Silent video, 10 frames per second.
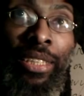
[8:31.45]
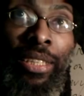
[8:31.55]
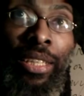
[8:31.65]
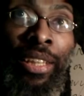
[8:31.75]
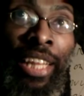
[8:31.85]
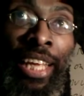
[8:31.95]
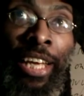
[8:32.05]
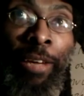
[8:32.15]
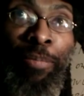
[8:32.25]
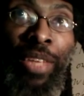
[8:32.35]

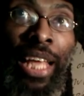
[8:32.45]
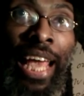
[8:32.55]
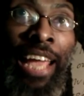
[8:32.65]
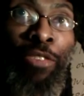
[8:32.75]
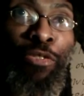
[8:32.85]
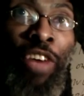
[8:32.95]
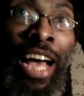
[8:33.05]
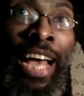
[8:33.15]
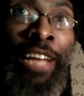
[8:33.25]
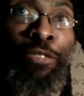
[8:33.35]
there, and
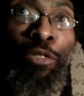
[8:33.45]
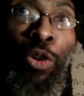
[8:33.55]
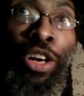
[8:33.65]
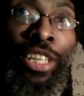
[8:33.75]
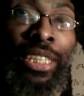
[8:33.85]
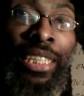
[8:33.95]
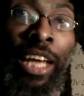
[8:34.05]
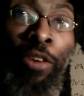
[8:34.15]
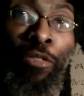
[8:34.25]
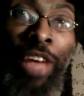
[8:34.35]
find for
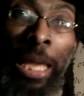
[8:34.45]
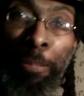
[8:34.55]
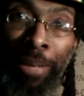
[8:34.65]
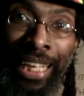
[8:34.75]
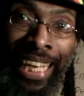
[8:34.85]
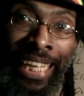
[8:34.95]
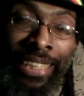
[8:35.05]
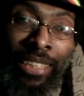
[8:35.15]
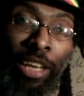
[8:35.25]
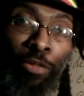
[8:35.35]
herself a
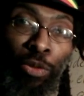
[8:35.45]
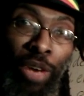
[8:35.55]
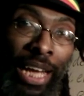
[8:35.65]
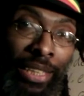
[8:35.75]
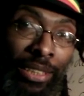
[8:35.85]
place of rest.